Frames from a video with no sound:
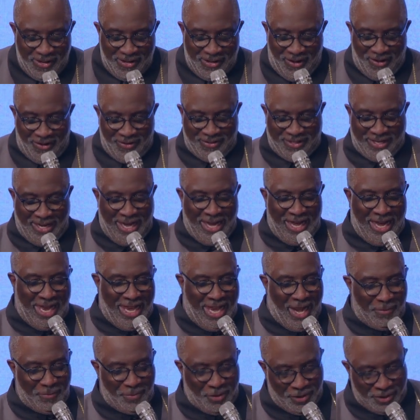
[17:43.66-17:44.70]
Okay, and
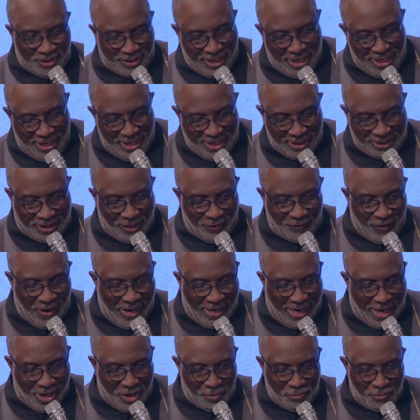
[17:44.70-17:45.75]
I'm going to say this if I
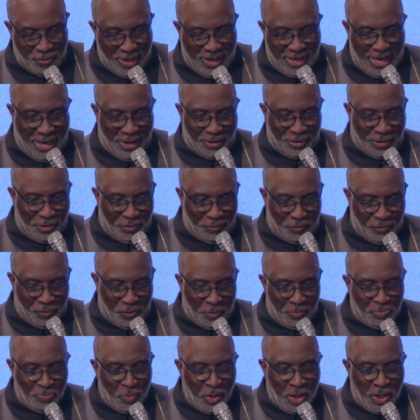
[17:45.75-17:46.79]
got to run out the
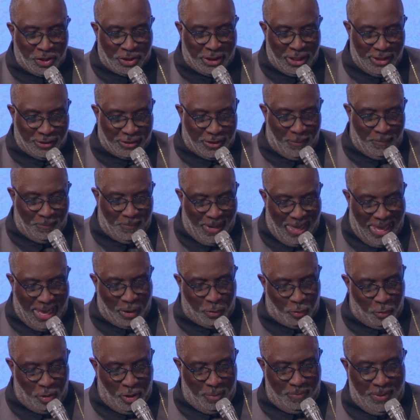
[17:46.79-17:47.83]
room. She's a black
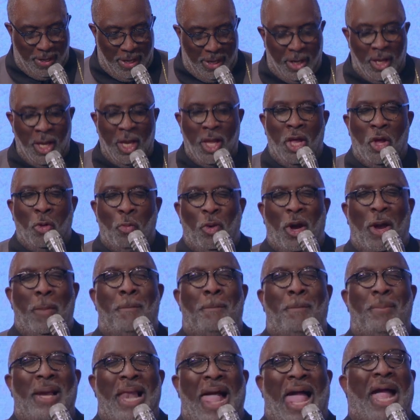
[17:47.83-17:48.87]
woman with
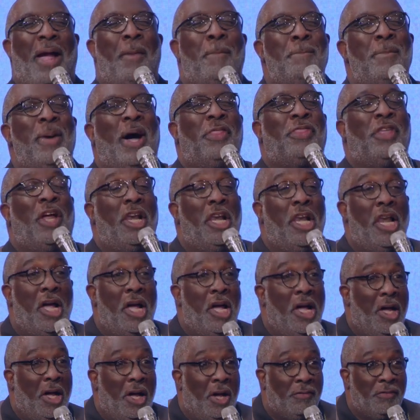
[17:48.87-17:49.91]
black mother
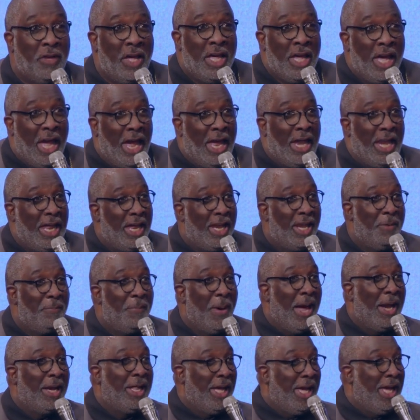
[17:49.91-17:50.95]
love. And
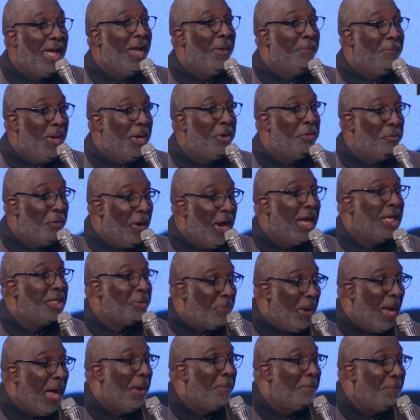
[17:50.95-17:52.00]
anybody here been raised
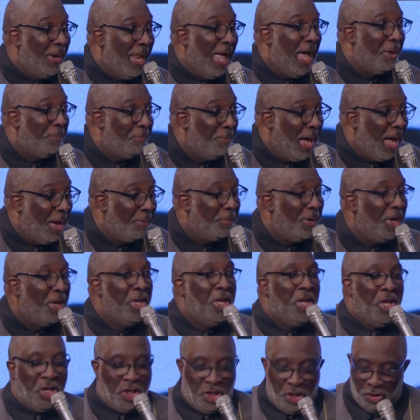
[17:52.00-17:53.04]
by a black mama,
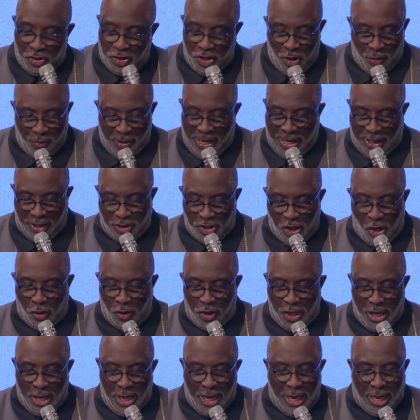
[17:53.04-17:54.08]
you know ain't no
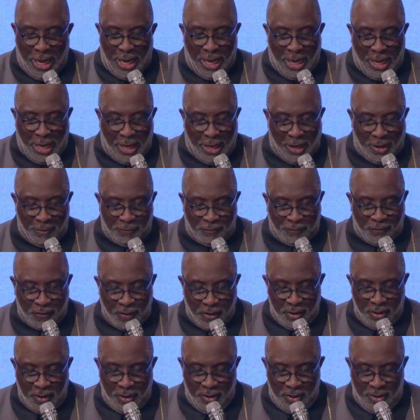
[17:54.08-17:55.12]
love
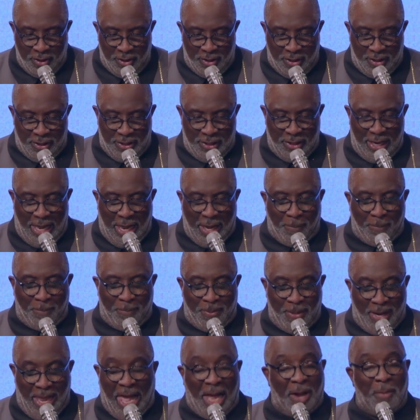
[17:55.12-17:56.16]
like
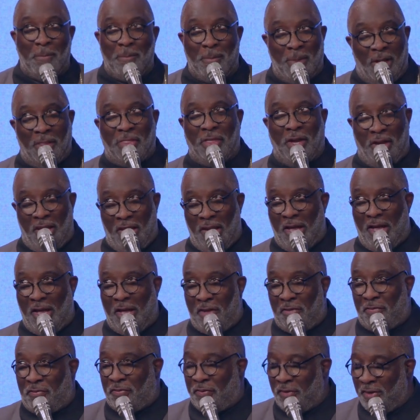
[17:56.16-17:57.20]
black mother
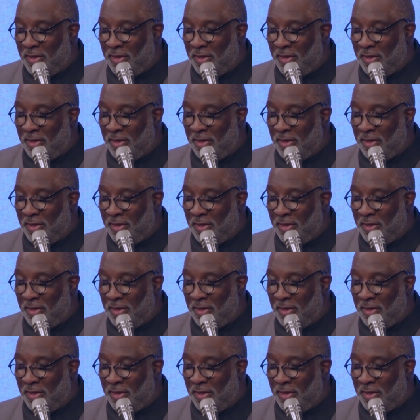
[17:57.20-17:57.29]
love.